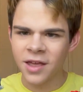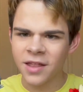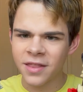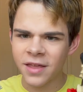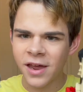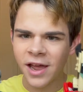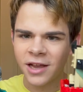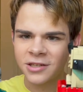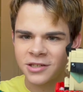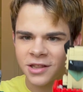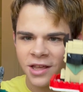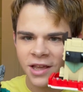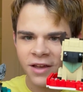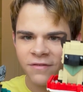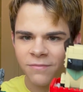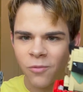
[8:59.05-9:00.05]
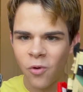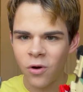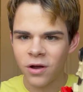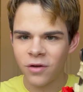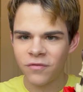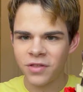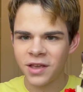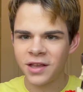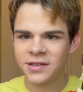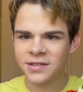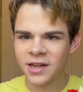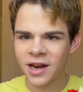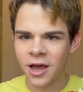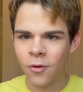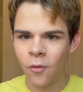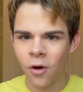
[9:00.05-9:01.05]
They actually have more of these that
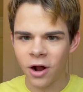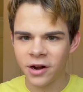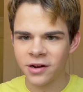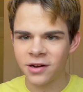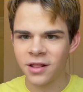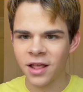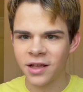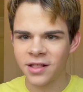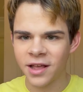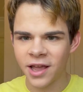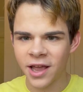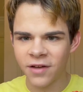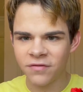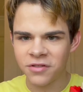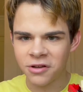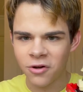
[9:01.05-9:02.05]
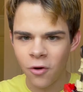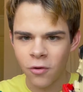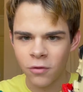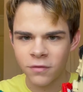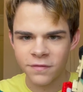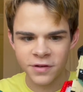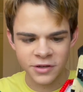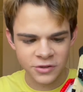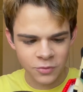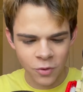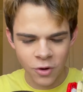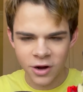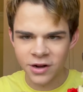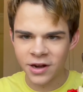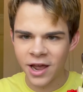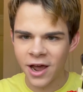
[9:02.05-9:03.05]
I wanted. Like, they have the goldfish
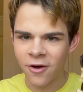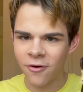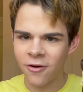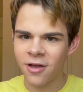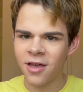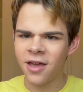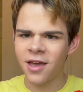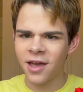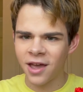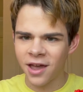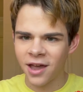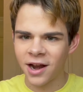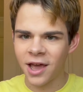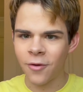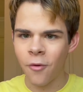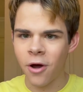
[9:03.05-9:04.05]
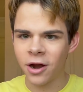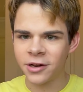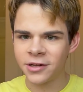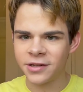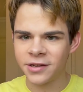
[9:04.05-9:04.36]
one now, and I wanted to